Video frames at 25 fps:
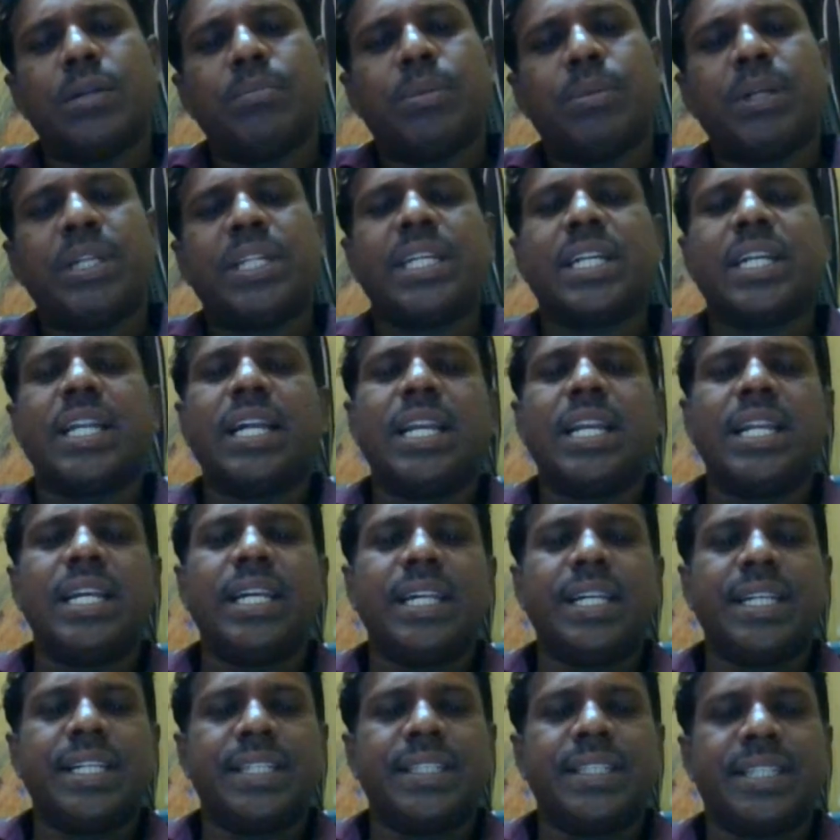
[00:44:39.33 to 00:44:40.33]

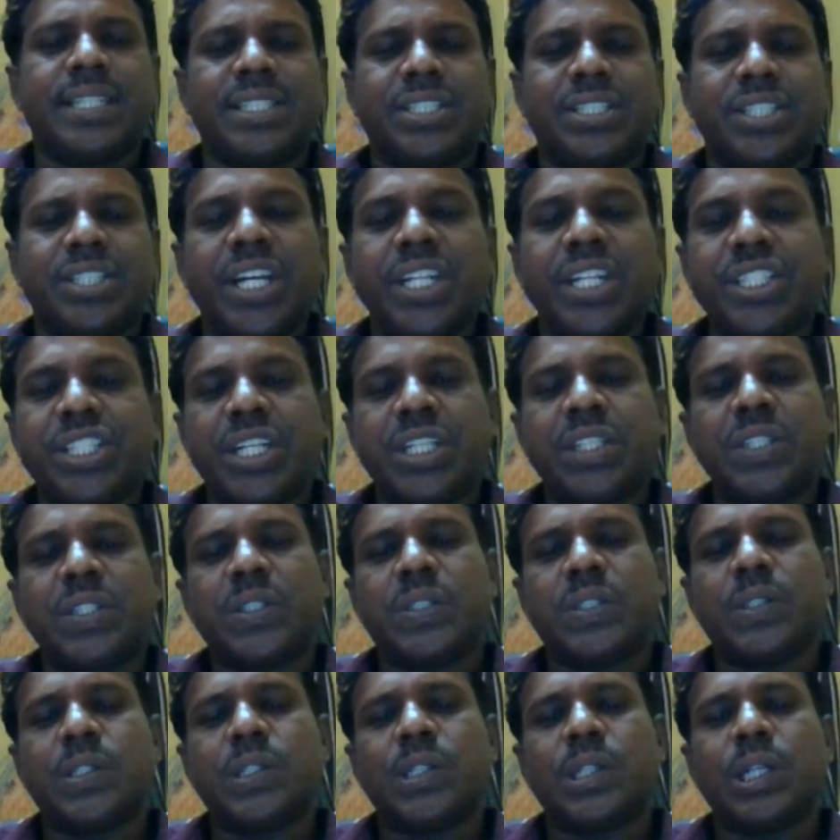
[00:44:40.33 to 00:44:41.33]
particularly the
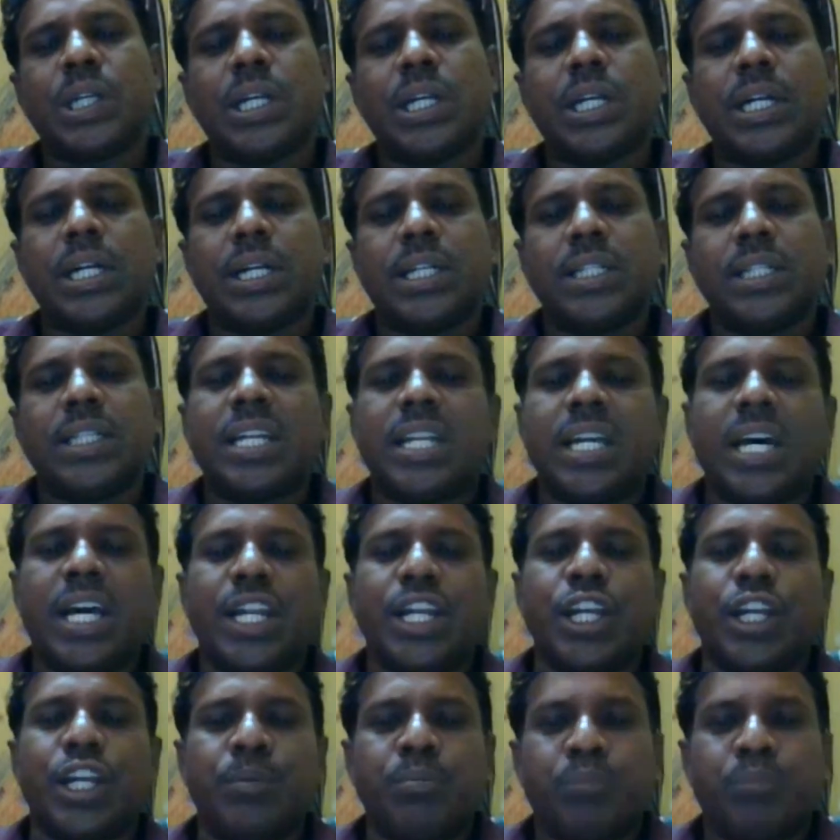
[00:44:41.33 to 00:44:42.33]
changes that
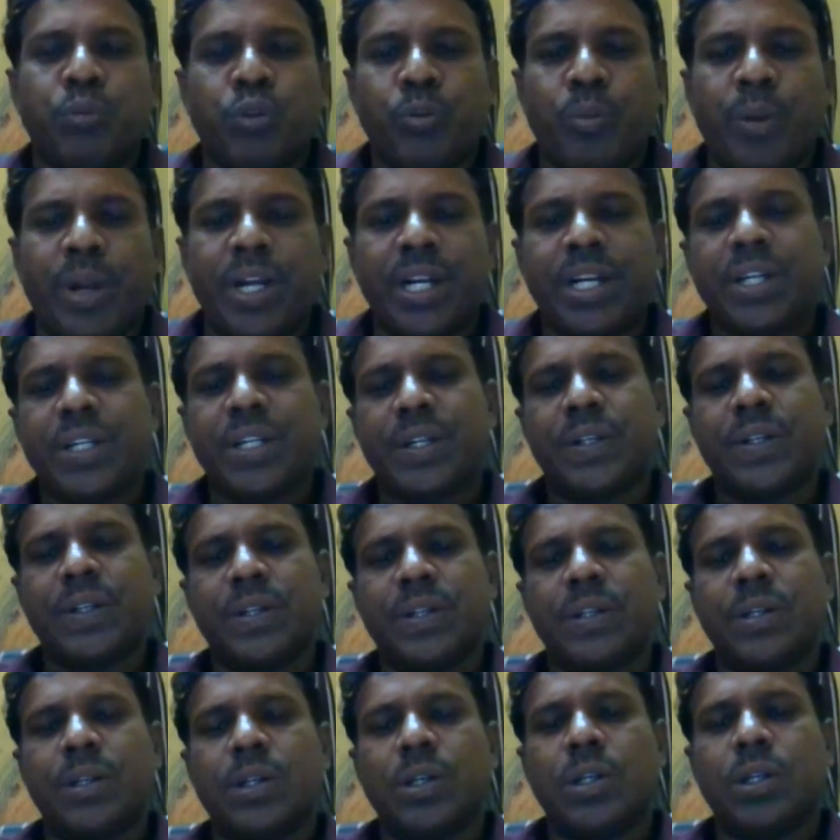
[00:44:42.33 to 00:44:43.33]
are improvement,
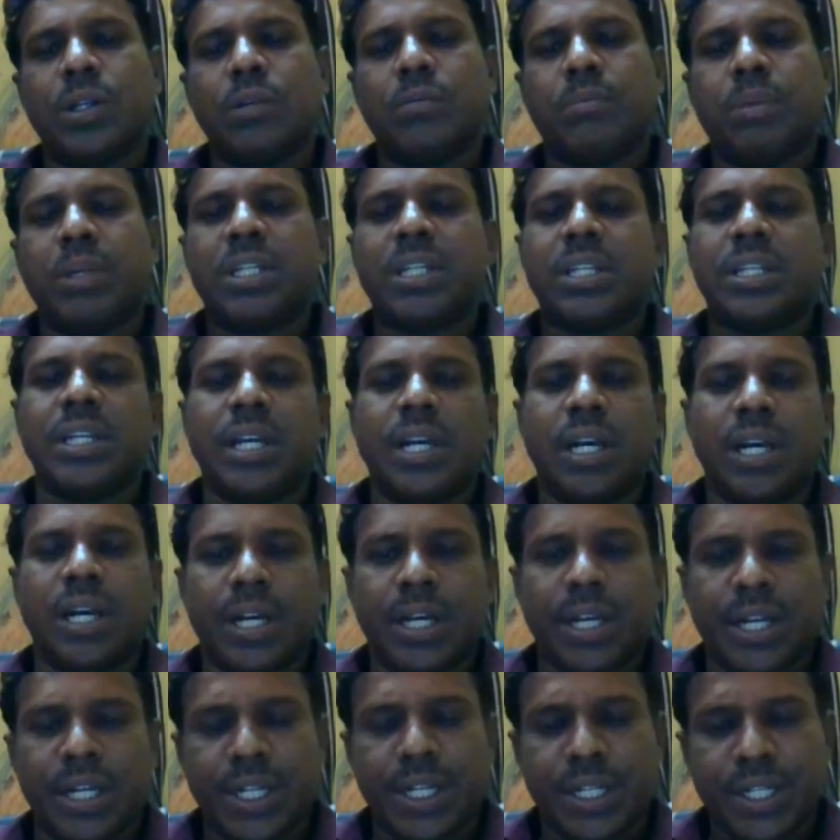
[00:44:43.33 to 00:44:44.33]
but
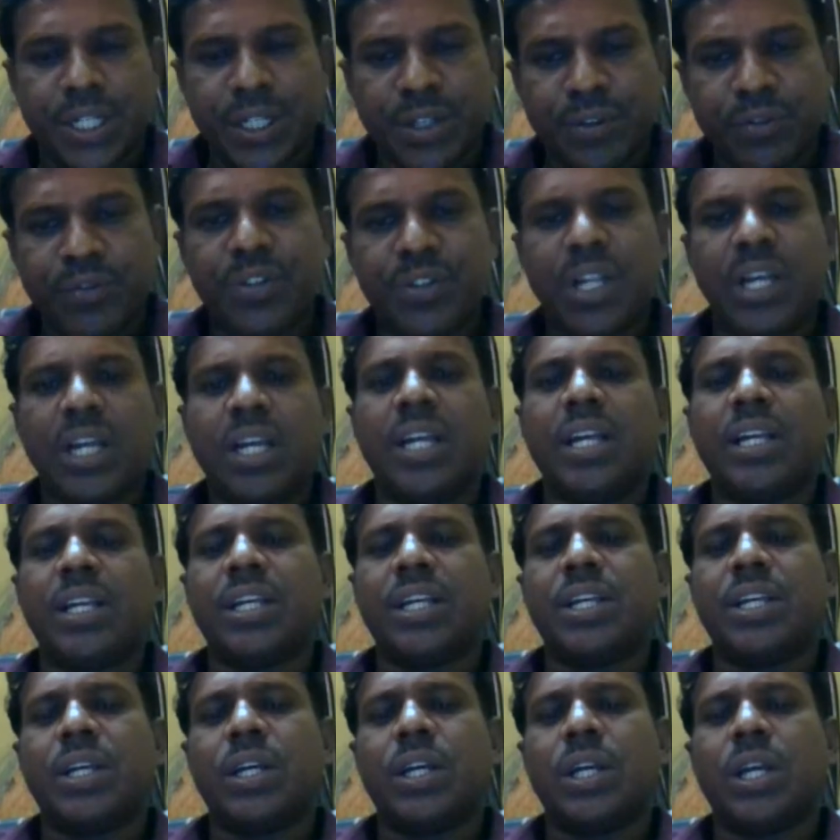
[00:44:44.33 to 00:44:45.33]
if
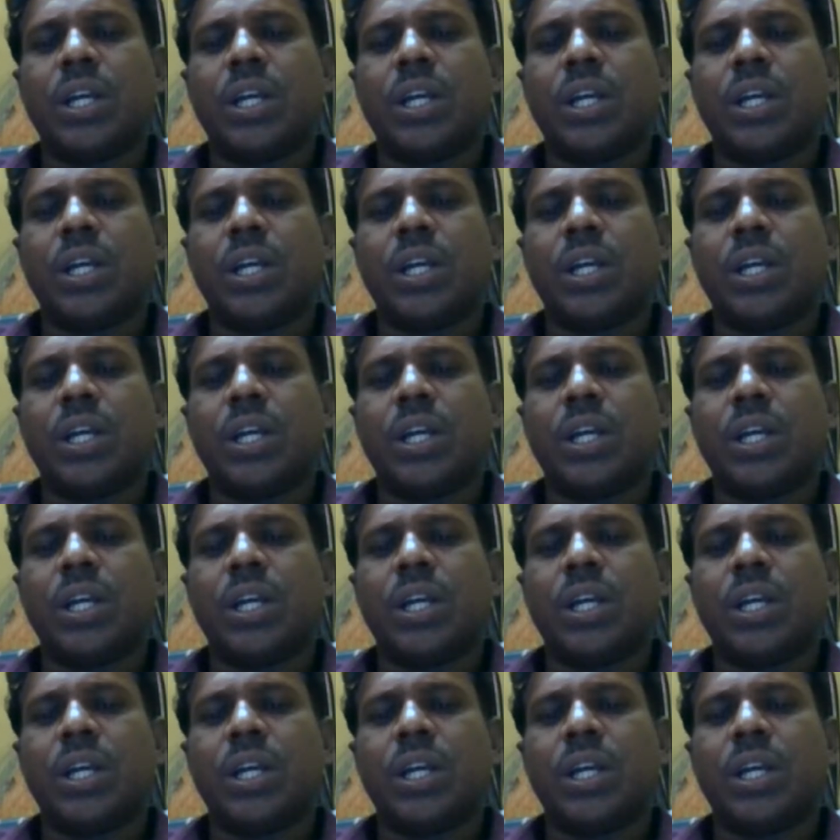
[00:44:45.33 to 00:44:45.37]
the